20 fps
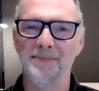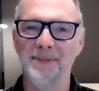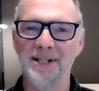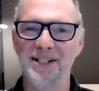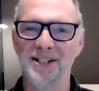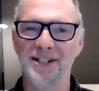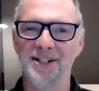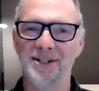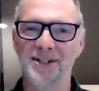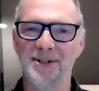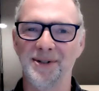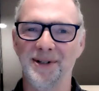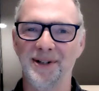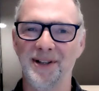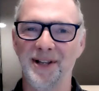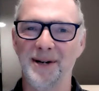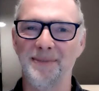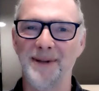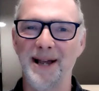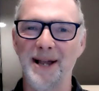Business School in
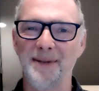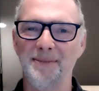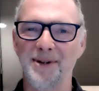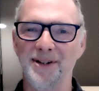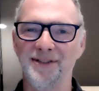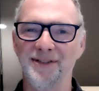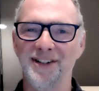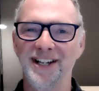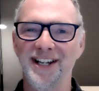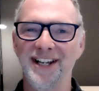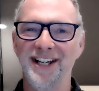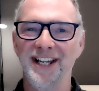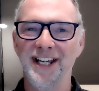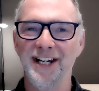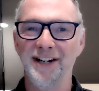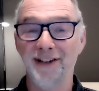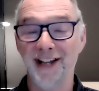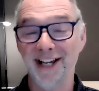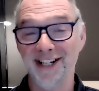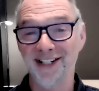the Department of
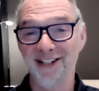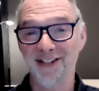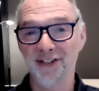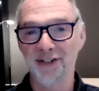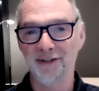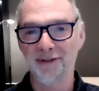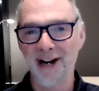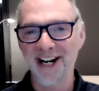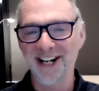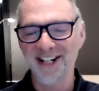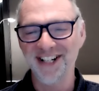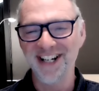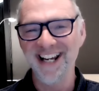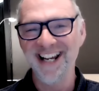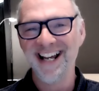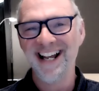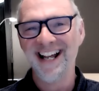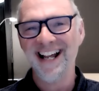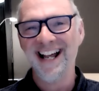Innovation and Strategy.